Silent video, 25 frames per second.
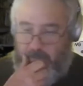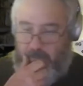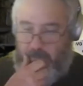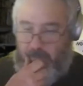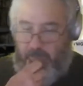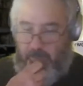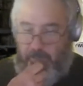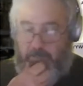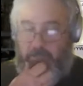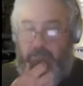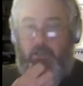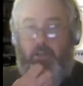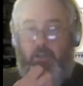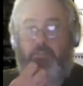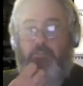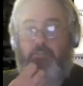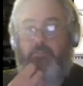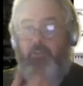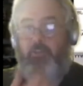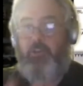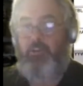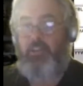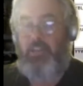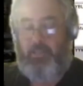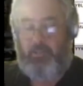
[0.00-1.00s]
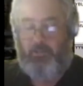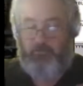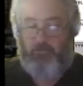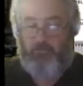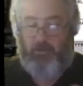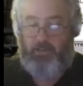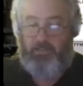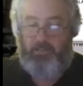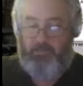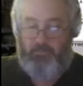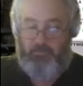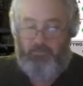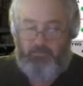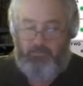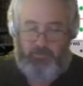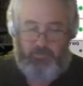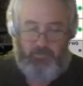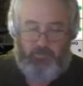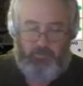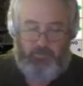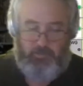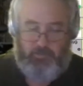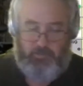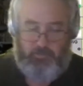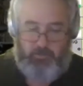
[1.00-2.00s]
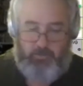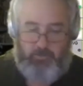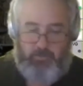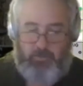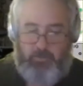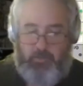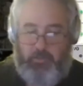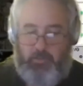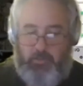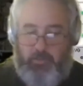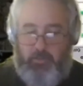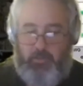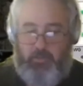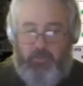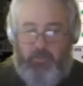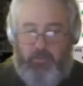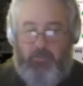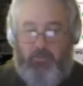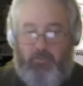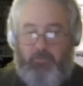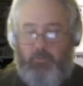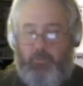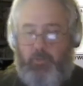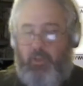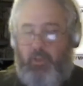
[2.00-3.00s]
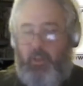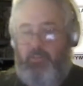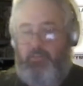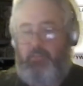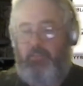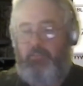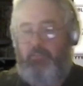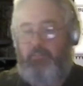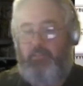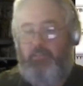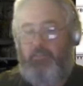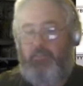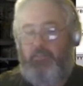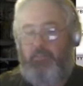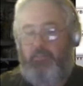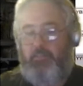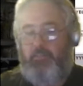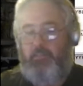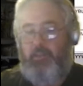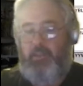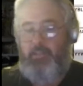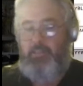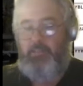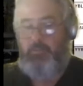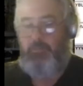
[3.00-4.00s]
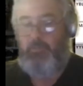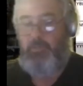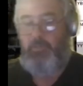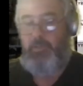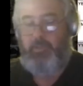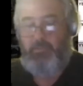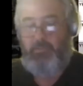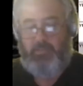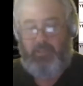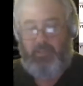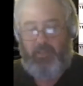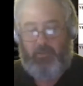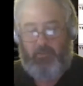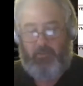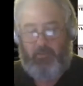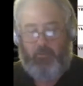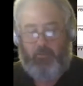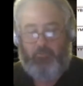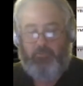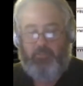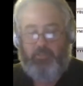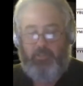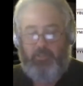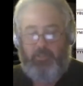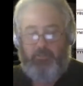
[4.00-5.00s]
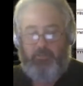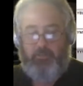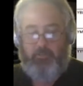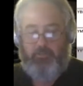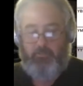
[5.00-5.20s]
So it's very interactive. We've got our destination, we can see our alternate,